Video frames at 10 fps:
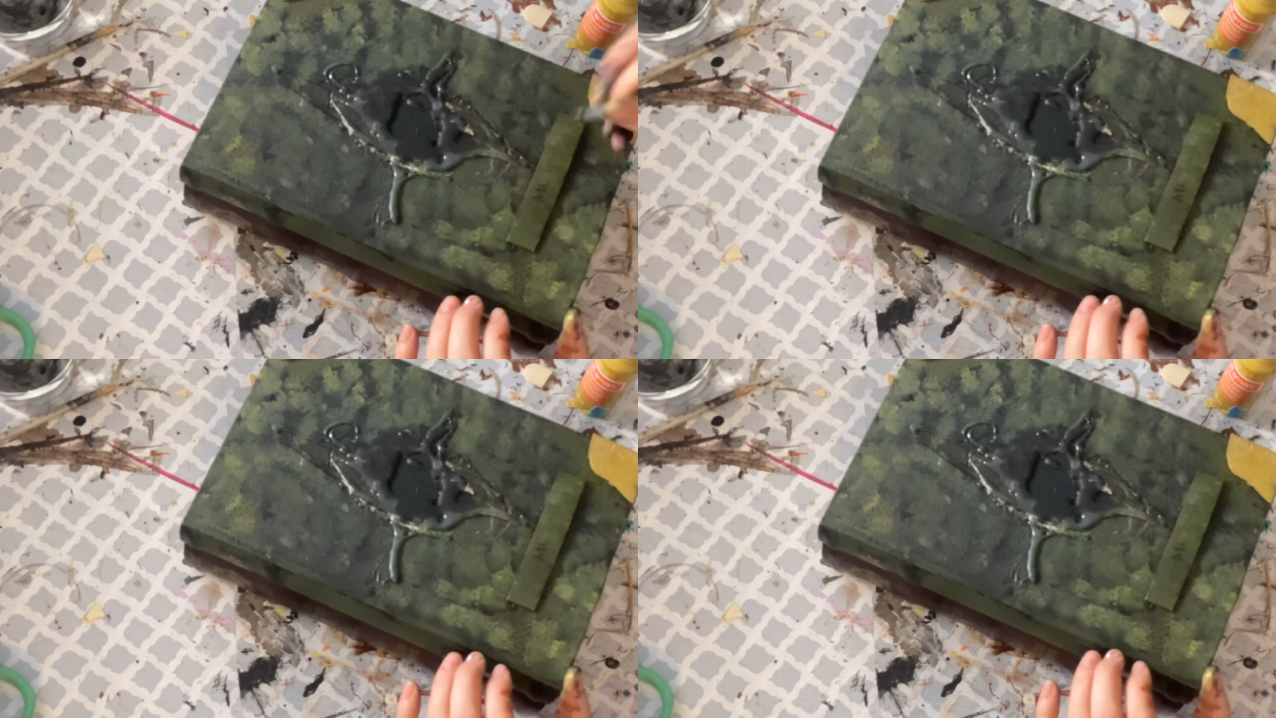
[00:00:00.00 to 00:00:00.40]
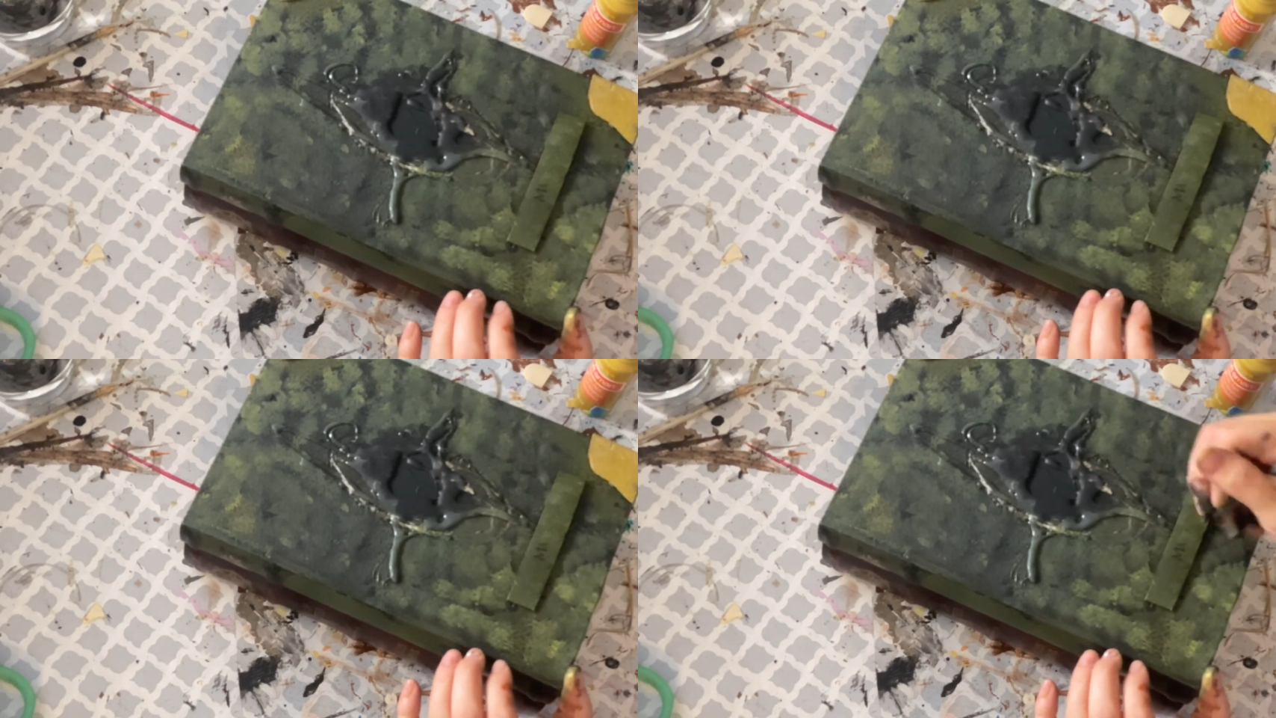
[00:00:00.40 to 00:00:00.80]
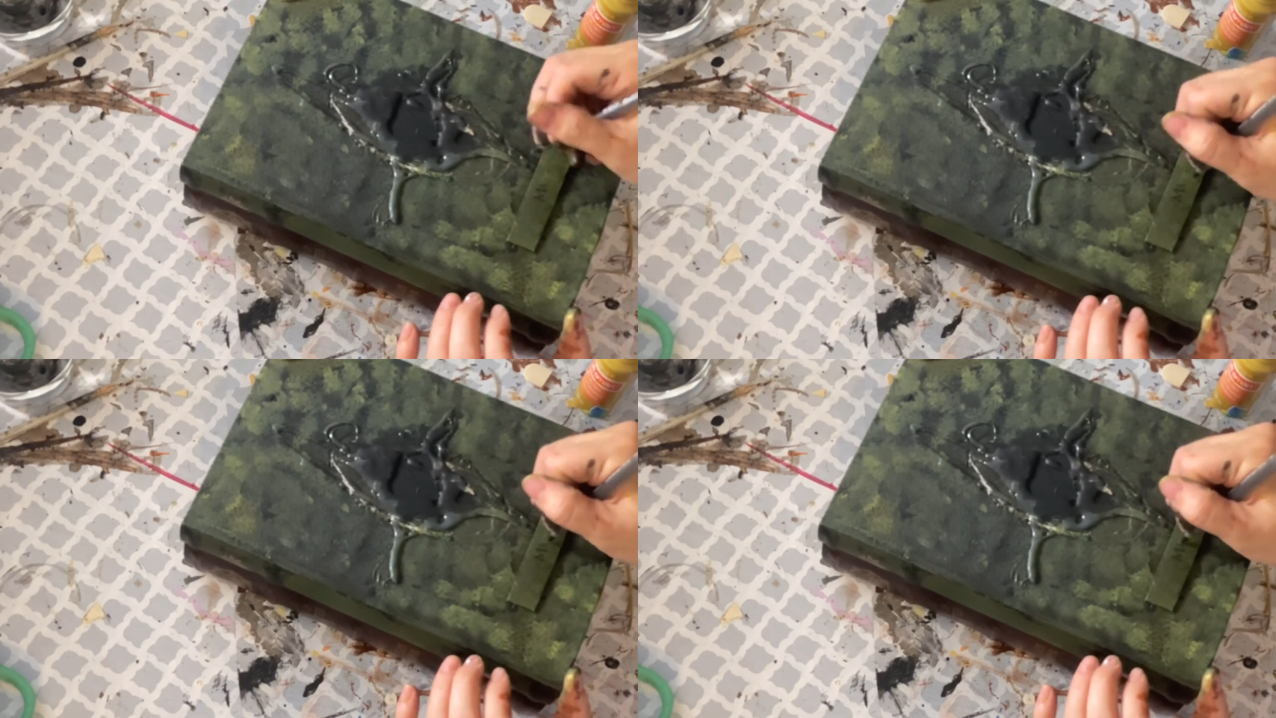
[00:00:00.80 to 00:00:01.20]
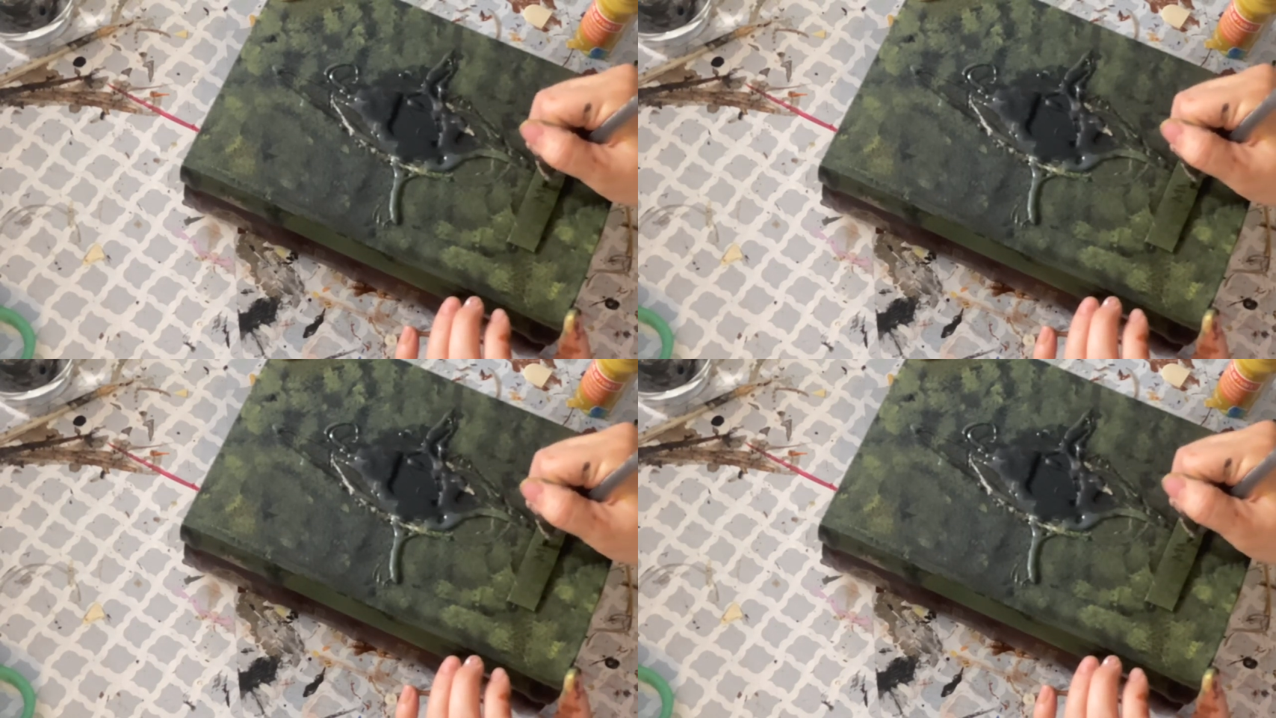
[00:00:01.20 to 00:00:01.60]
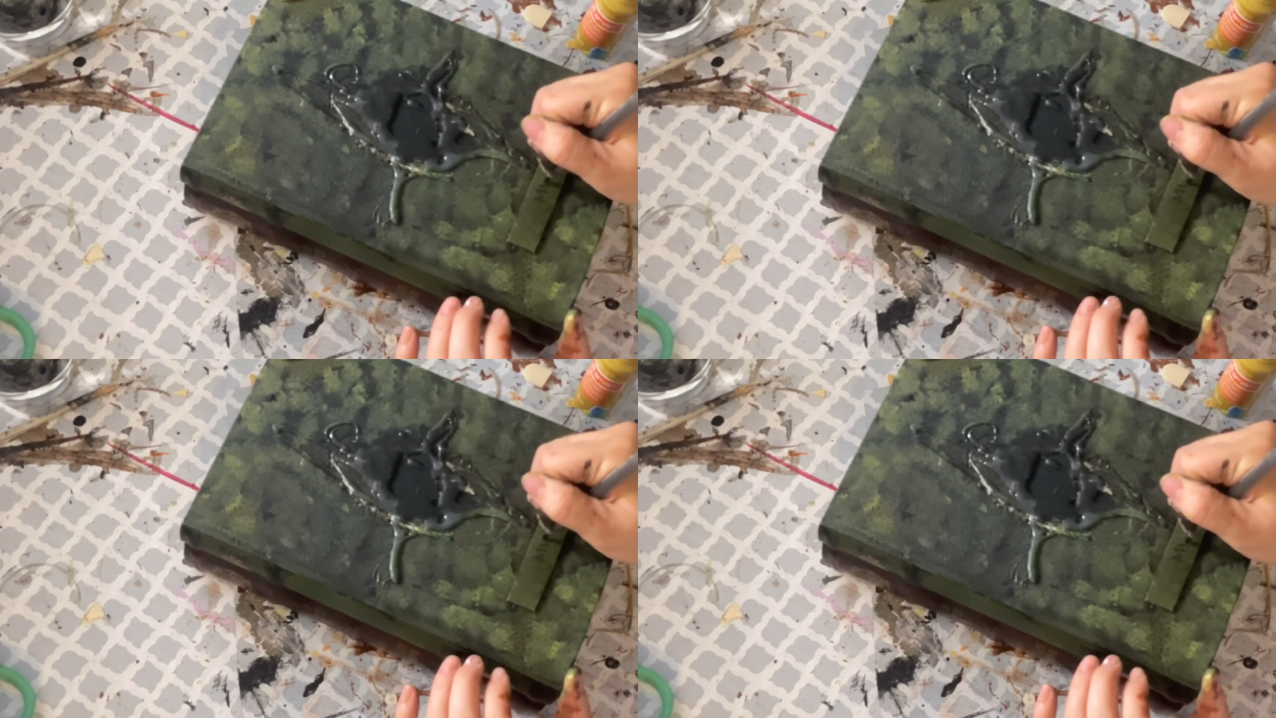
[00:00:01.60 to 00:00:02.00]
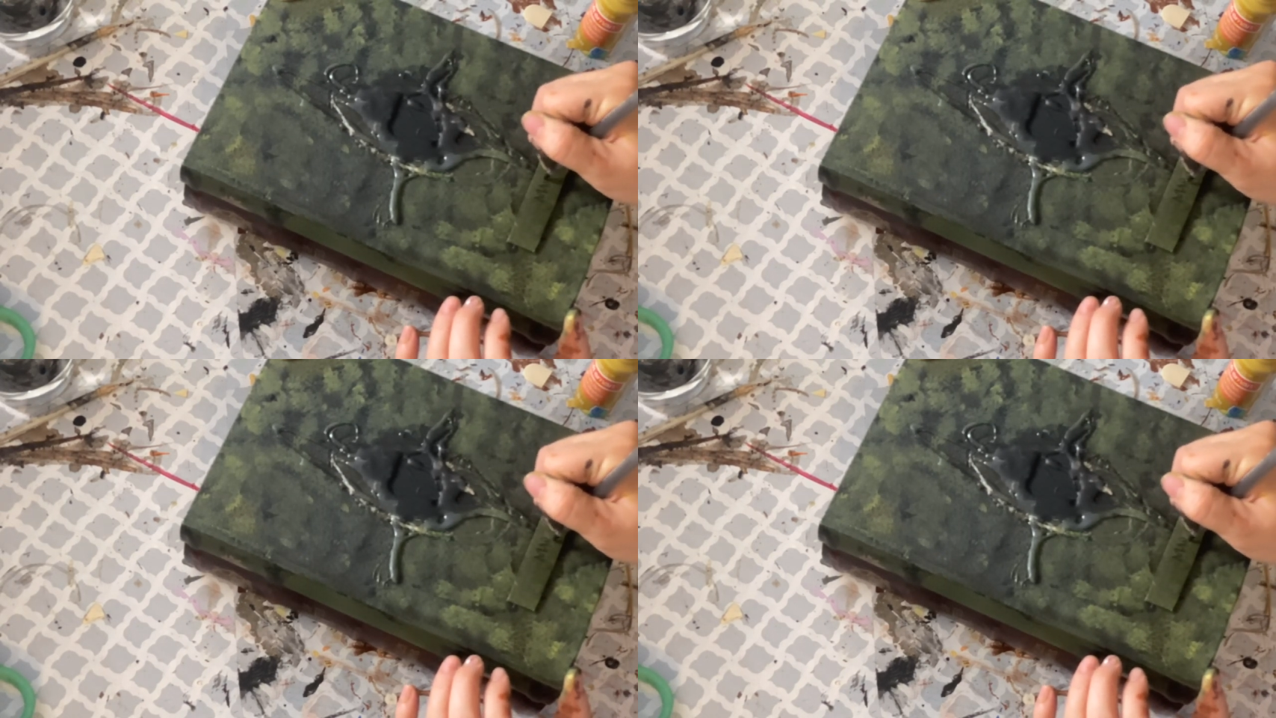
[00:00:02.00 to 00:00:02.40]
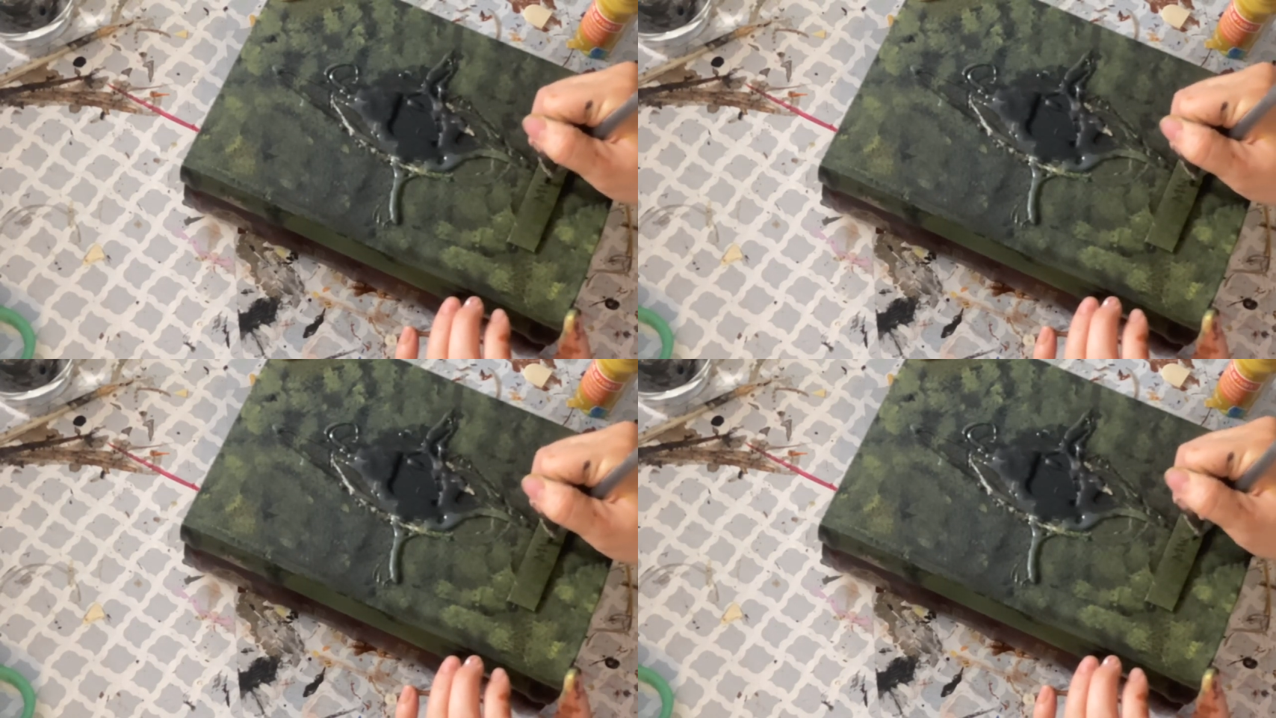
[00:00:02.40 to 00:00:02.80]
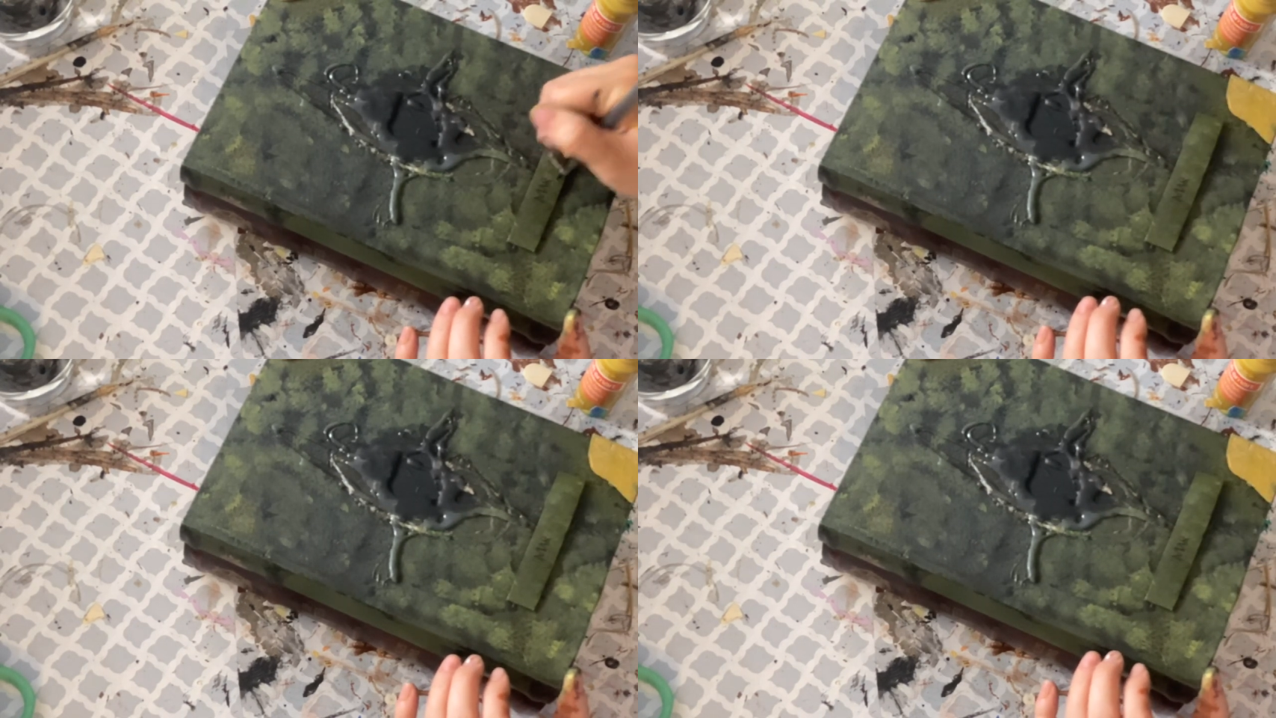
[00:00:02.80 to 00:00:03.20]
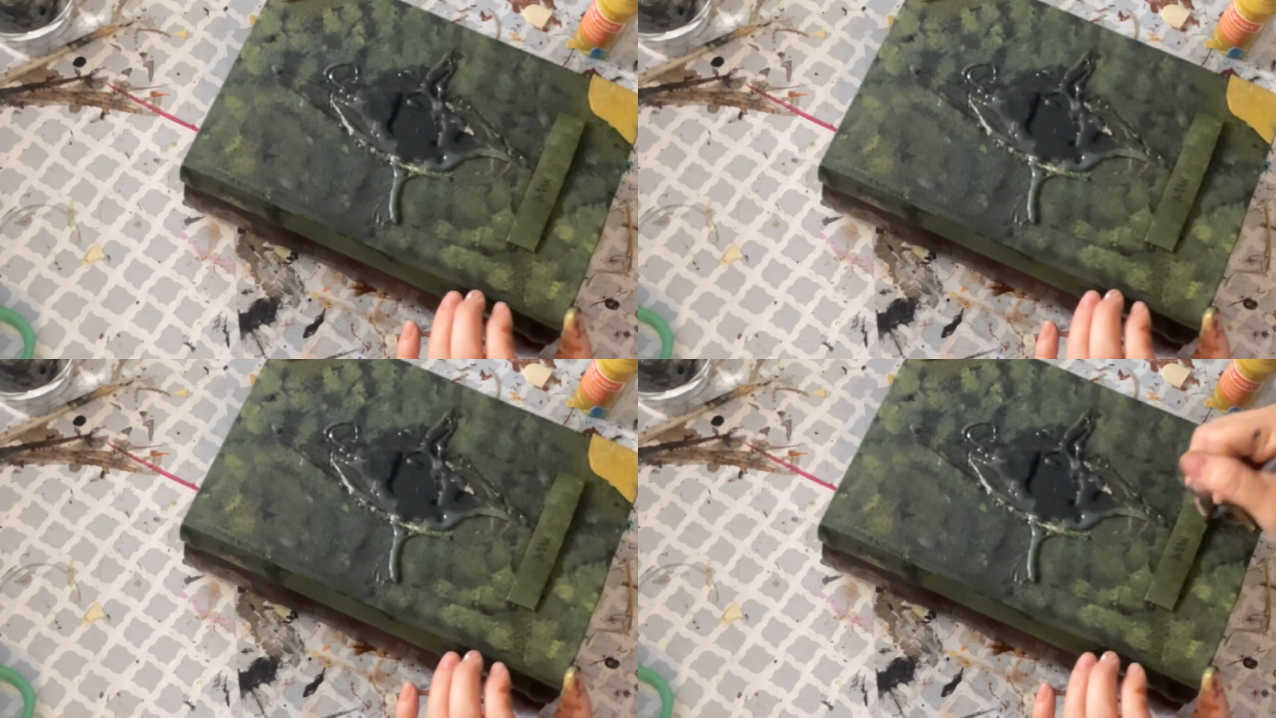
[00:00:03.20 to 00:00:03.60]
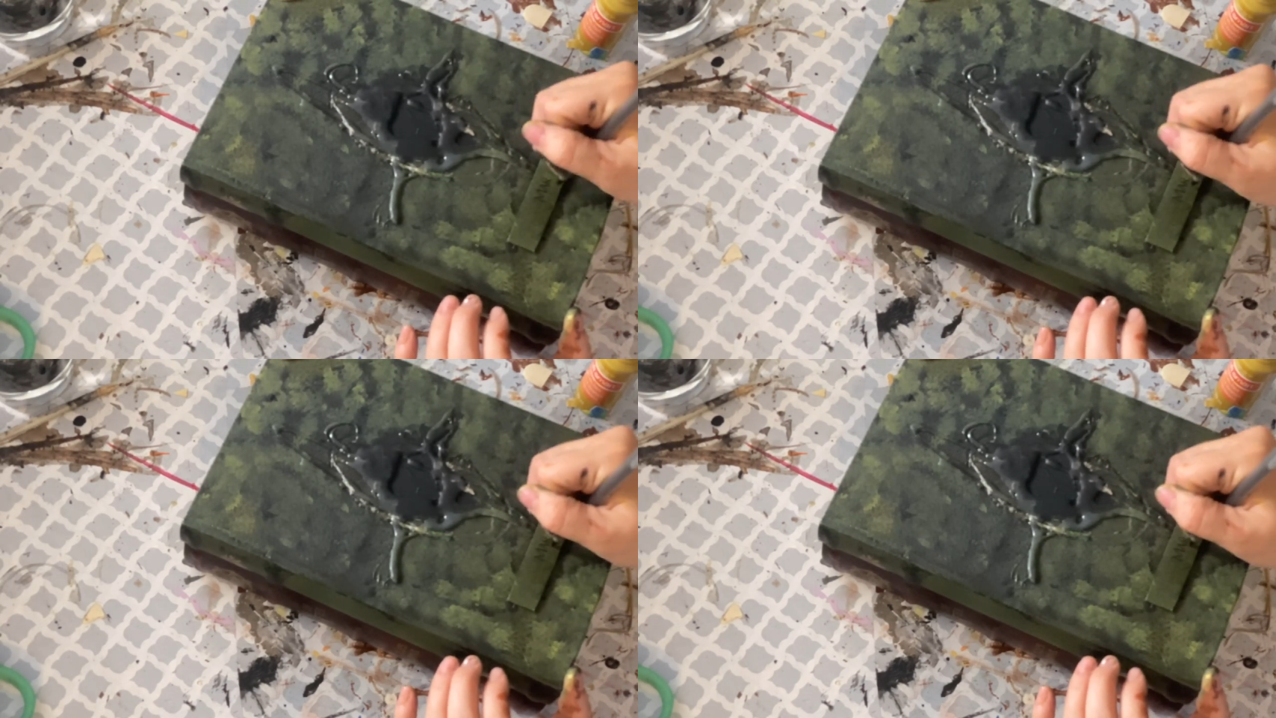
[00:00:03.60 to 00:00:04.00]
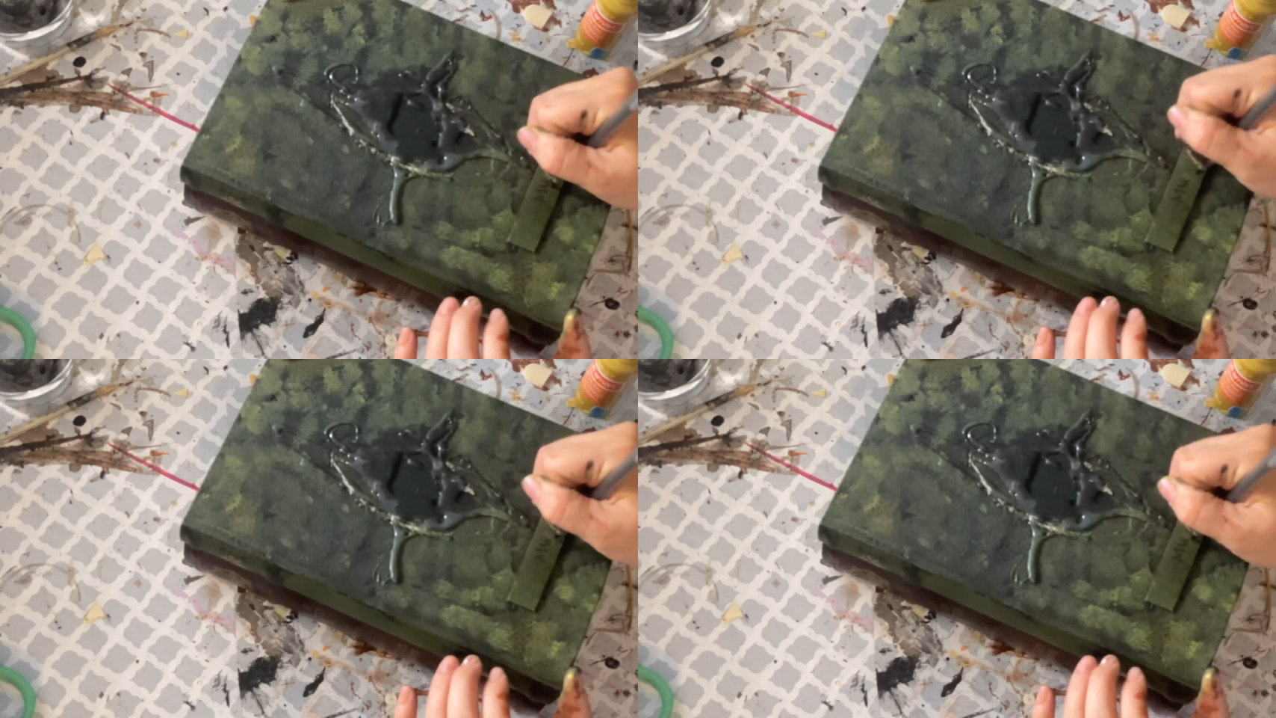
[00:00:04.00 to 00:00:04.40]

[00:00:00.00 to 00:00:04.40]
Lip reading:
No face is visible, so there are no lips to read.